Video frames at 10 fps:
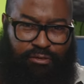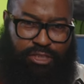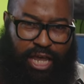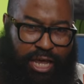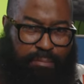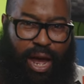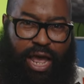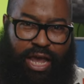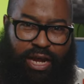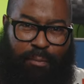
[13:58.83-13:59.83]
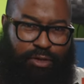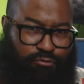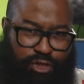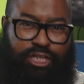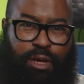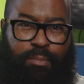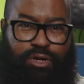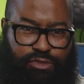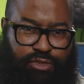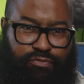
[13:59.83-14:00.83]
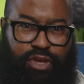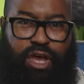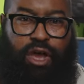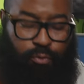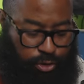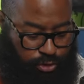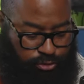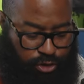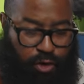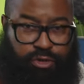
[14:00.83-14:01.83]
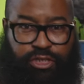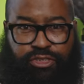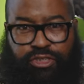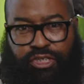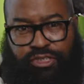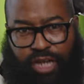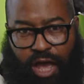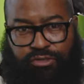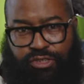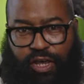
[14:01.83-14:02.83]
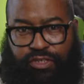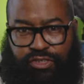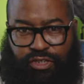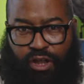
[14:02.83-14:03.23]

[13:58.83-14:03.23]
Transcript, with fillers: it was in my head. I mean, really immersive. With the Sonys, the soundstage is